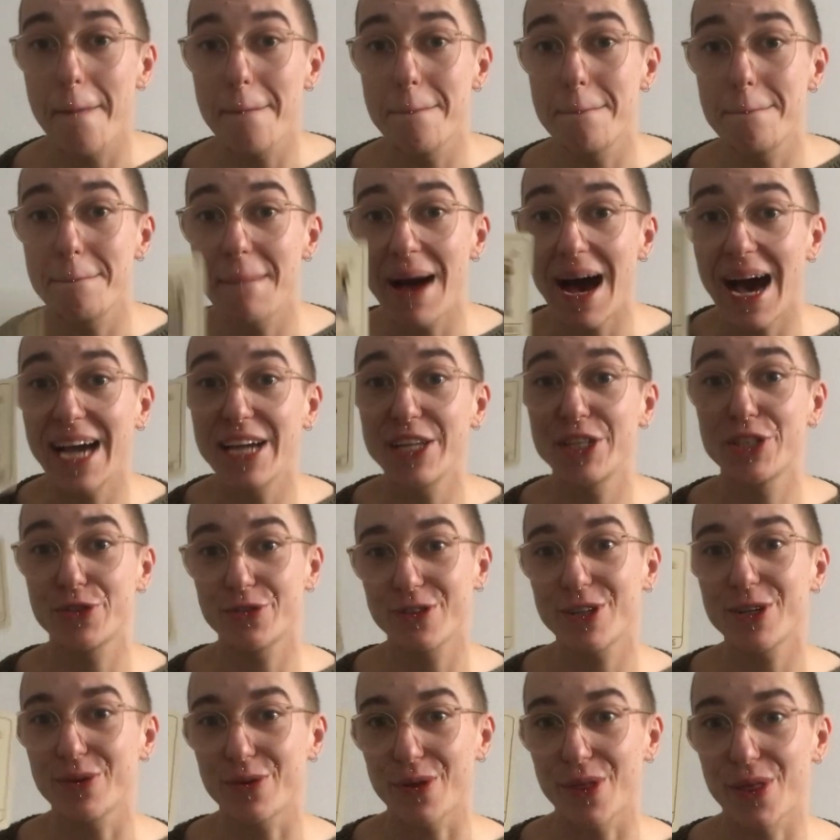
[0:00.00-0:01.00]
my
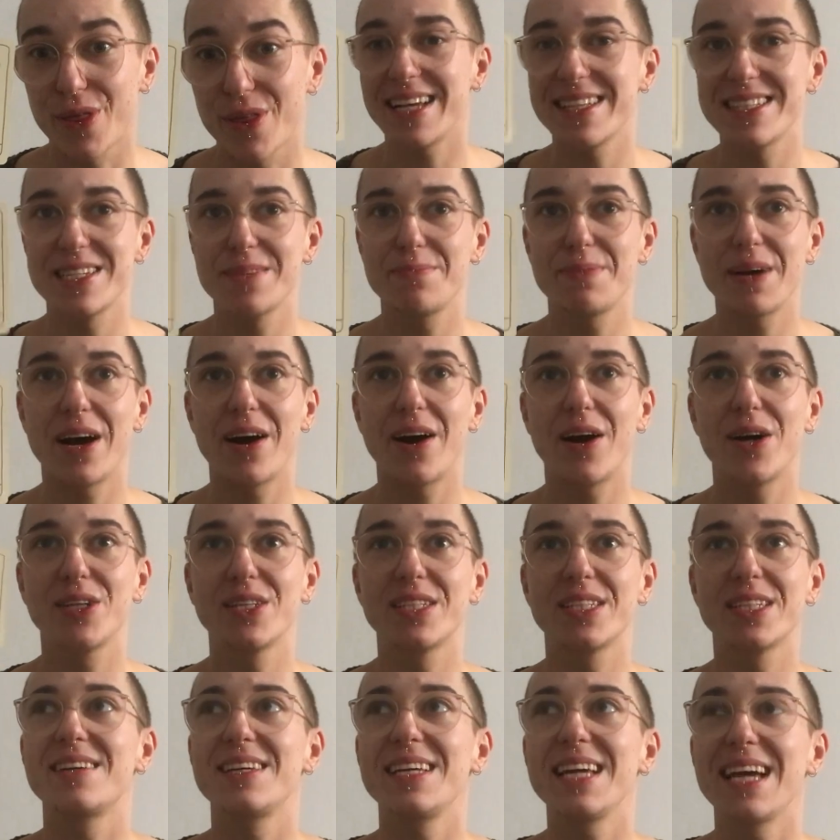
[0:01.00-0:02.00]
truth. It's about